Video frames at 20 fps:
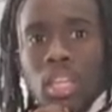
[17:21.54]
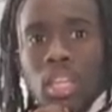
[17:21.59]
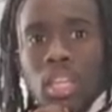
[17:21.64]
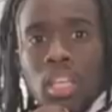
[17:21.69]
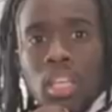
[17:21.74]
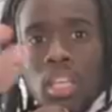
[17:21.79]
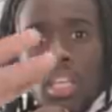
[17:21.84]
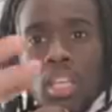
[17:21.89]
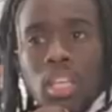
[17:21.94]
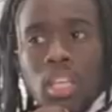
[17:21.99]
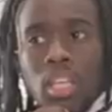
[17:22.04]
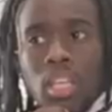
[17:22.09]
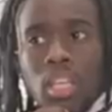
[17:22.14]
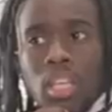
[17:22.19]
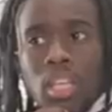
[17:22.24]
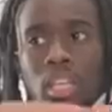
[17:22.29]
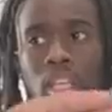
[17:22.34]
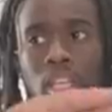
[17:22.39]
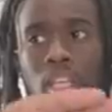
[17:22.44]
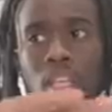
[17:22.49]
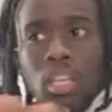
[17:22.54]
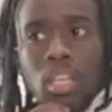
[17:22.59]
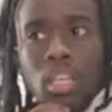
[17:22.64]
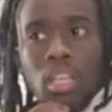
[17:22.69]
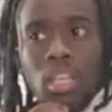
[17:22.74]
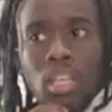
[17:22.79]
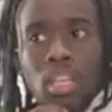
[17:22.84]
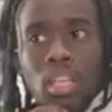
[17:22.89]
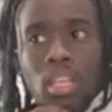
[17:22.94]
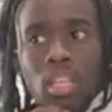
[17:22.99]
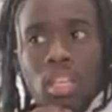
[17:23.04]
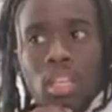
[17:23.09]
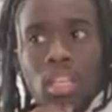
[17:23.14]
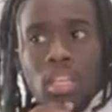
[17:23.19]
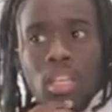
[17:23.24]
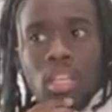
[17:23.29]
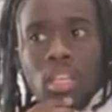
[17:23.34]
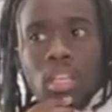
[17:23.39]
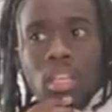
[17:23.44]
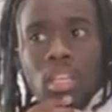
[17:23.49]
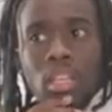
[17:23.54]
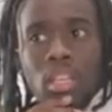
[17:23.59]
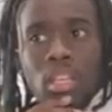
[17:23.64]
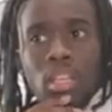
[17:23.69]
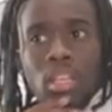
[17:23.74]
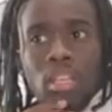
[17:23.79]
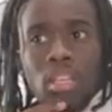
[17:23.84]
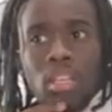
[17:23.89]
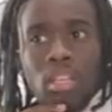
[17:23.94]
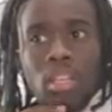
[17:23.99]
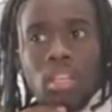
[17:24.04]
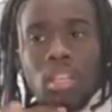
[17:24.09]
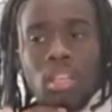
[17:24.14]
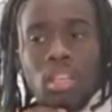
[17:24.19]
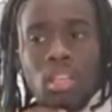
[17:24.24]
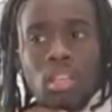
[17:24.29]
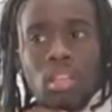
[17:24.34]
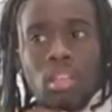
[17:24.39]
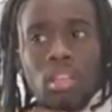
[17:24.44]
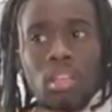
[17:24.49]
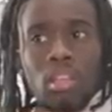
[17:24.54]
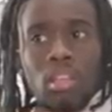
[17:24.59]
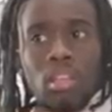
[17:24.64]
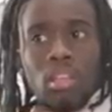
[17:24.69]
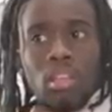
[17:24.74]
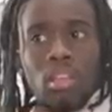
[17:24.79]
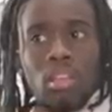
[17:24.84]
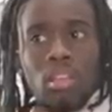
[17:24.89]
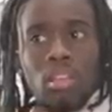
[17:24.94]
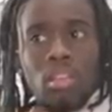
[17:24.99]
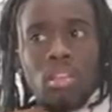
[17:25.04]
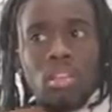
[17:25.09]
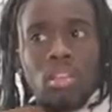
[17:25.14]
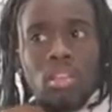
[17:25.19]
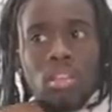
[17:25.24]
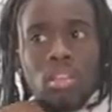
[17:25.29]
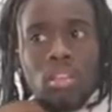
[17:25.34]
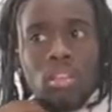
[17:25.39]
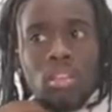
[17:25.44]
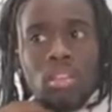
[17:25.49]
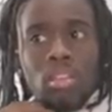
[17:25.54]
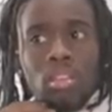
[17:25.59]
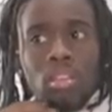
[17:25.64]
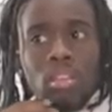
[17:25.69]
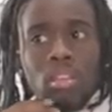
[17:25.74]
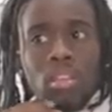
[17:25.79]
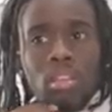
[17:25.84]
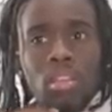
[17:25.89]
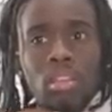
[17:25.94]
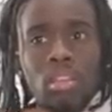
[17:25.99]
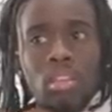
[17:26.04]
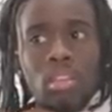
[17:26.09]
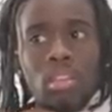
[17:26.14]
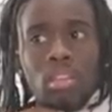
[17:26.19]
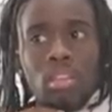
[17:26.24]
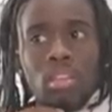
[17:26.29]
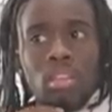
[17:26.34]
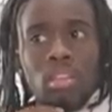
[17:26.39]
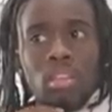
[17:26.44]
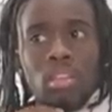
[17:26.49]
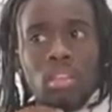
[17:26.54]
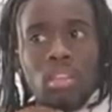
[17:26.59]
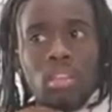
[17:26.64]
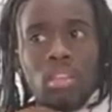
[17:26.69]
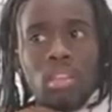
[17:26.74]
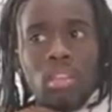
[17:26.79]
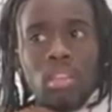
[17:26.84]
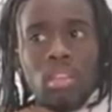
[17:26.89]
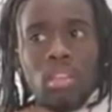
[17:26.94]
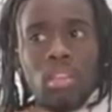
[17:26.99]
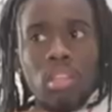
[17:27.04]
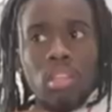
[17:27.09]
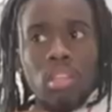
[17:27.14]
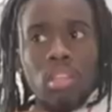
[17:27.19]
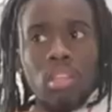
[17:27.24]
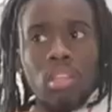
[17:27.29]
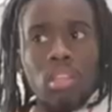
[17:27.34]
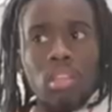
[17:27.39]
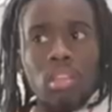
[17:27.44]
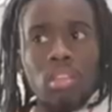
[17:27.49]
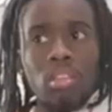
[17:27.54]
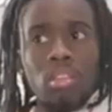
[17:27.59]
No words are spoken by the person on screen.